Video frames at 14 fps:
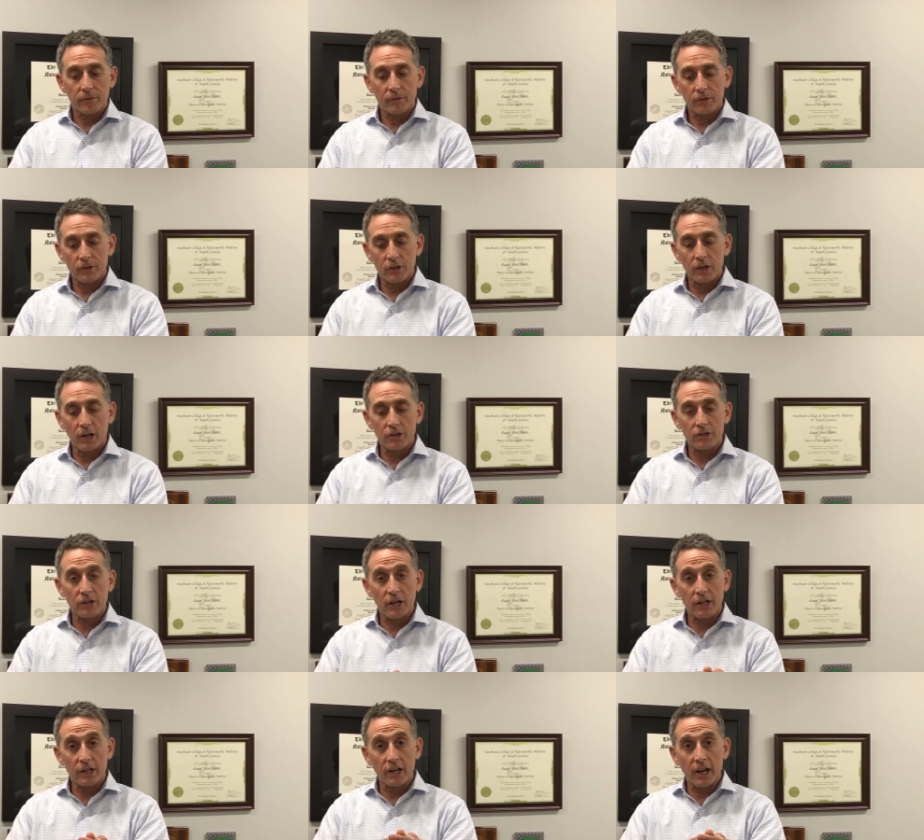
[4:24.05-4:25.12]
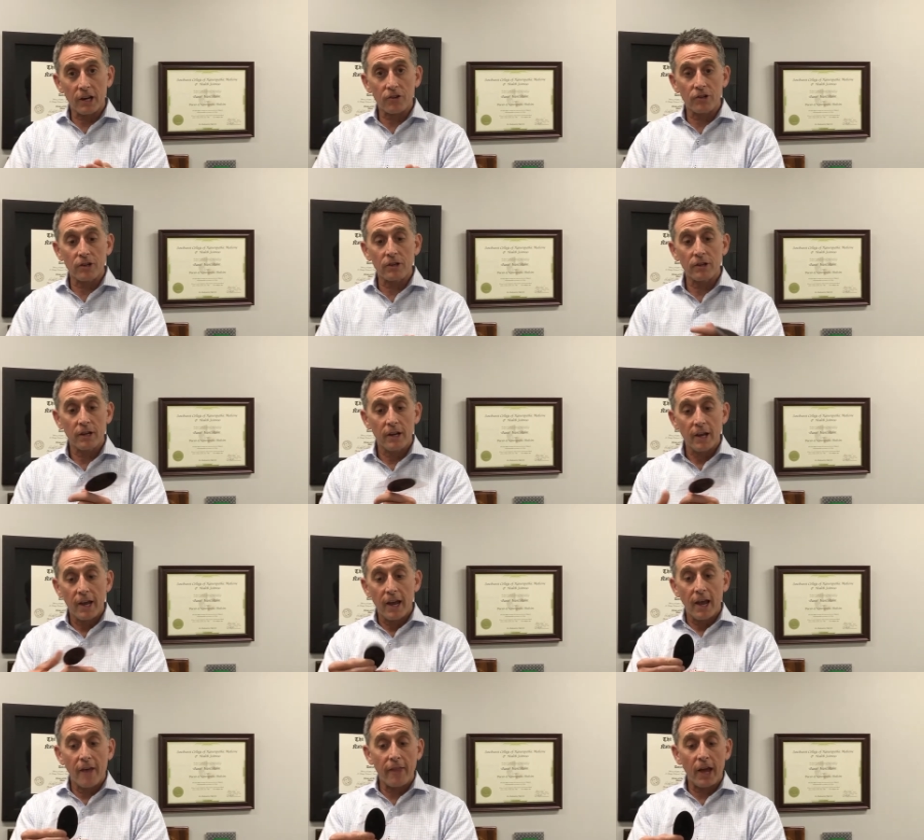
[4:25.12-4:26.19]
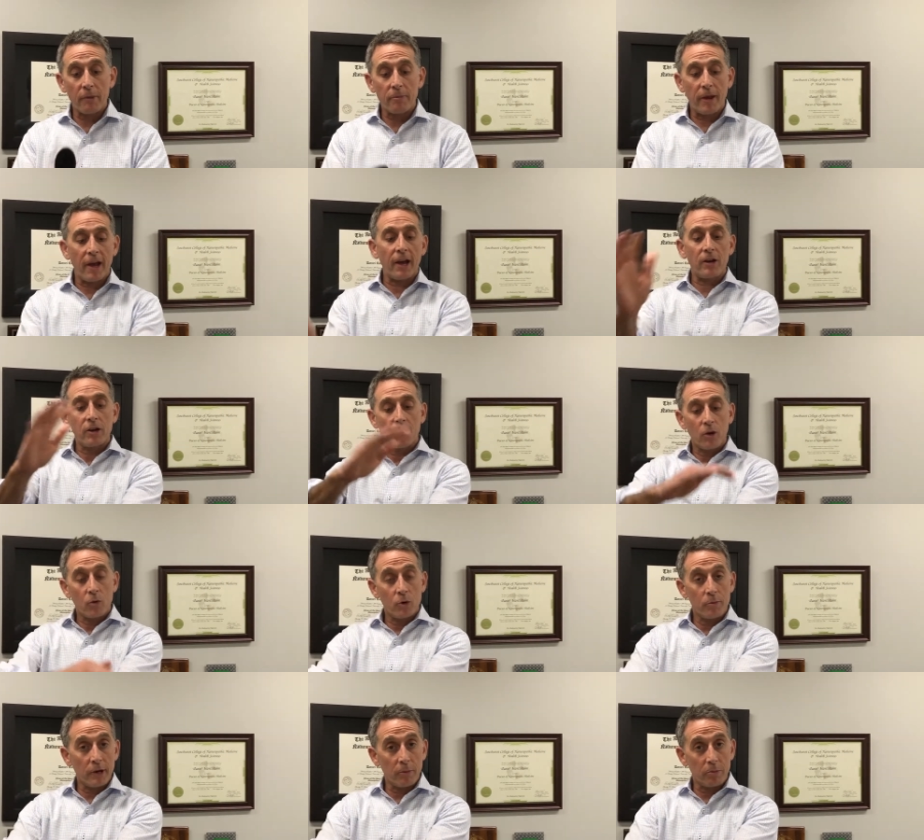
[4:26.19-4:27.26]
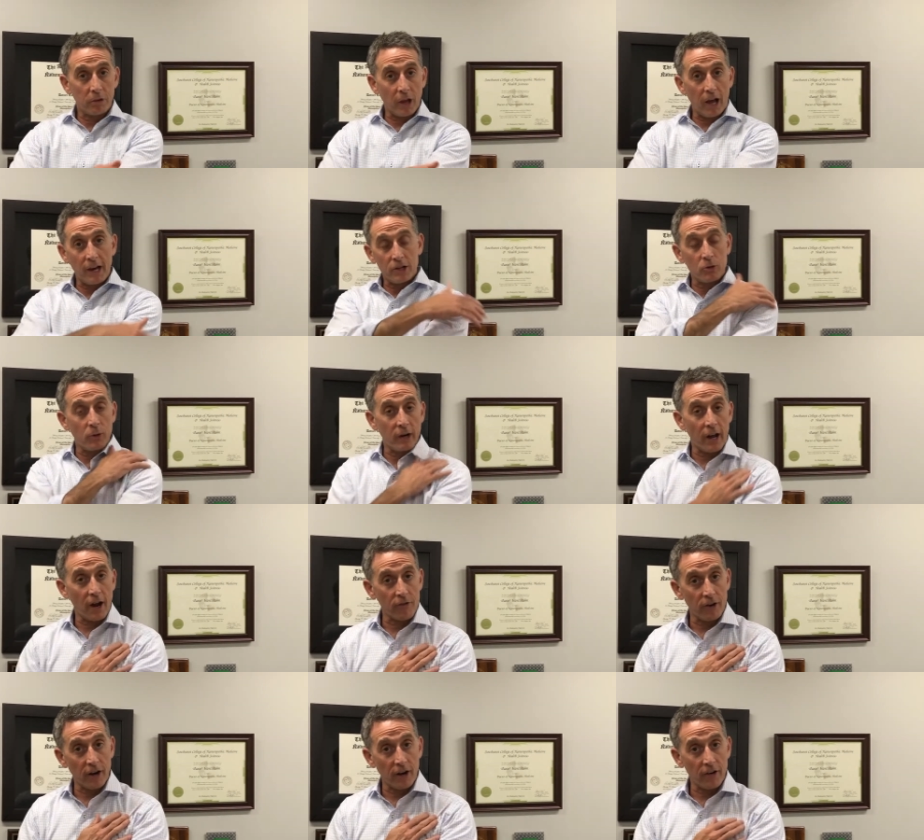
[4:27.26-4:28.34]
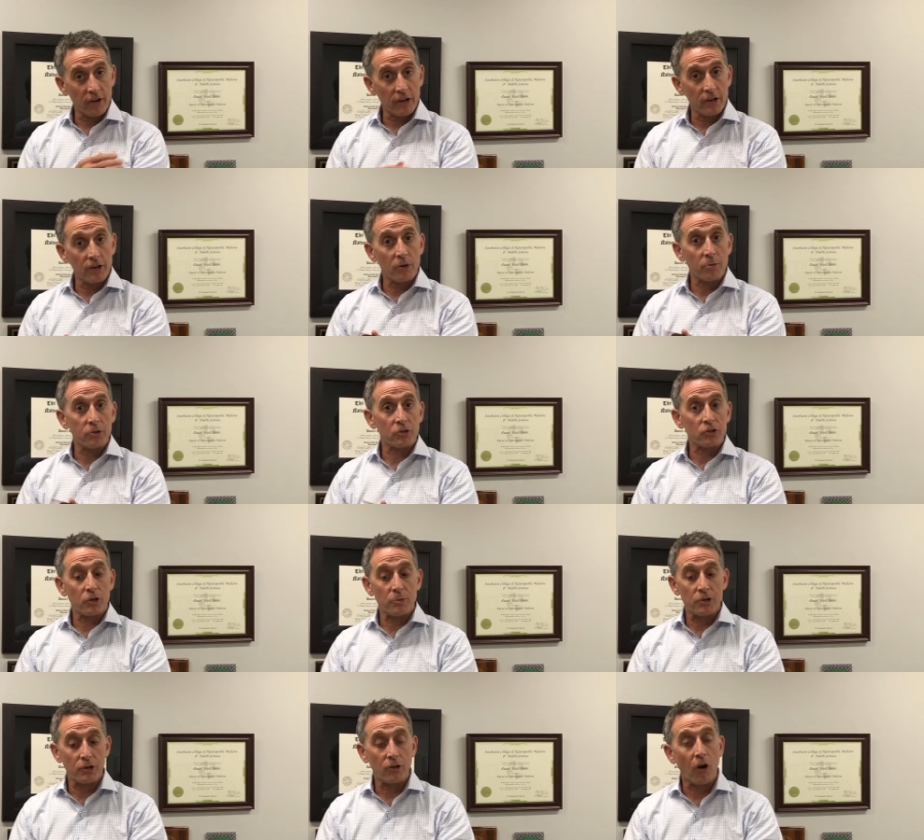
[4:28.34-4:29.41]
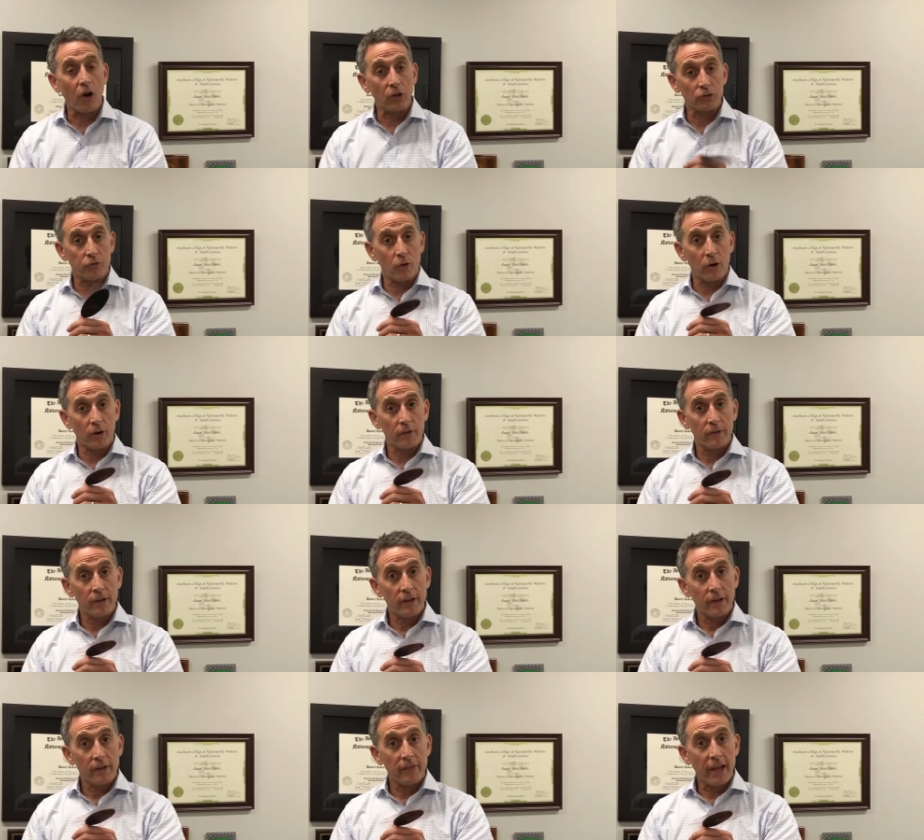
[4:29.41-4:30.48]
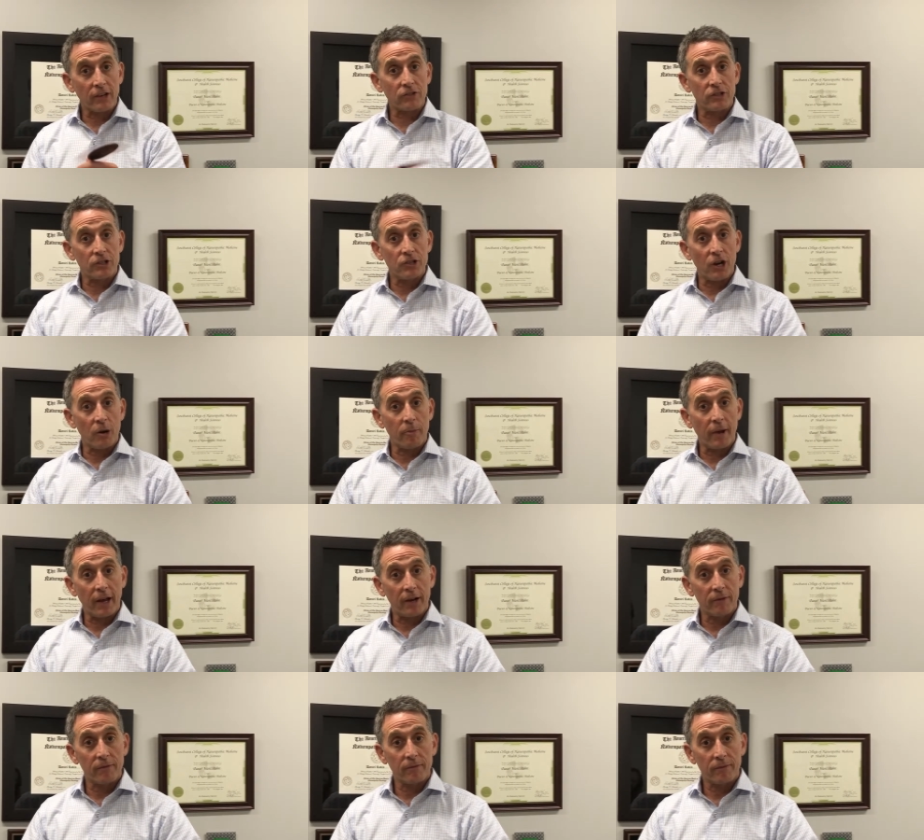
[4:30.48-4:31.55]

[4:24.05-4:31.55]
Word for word: It's a nice tight connection, and that pad would be applied to whatever area your prescription calls for. That's the gel pad.